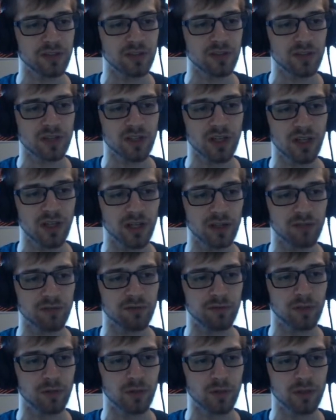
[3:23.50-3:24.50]
check
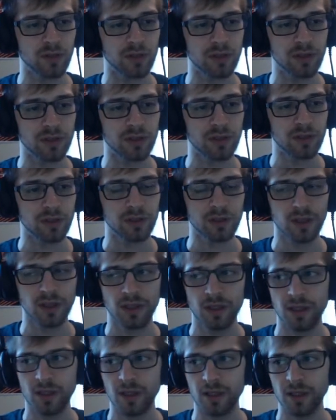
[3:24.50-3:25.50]
for
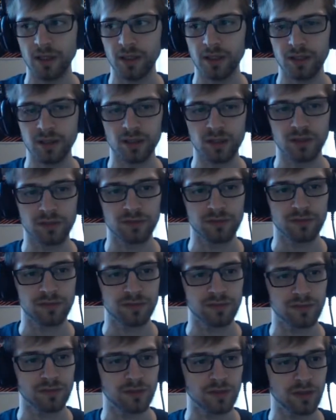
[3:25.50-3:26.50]
end of
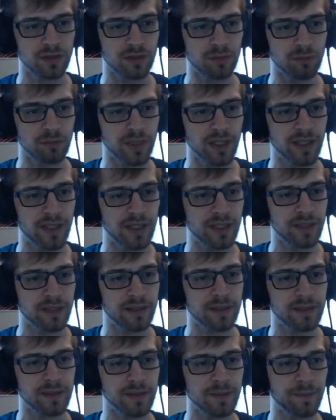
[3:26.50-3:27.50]

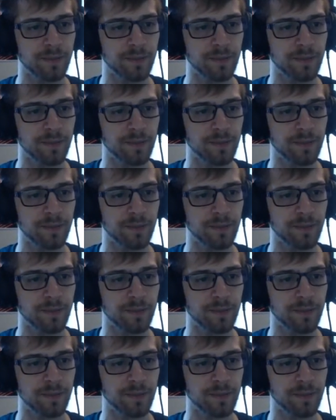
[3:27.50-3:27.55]
command.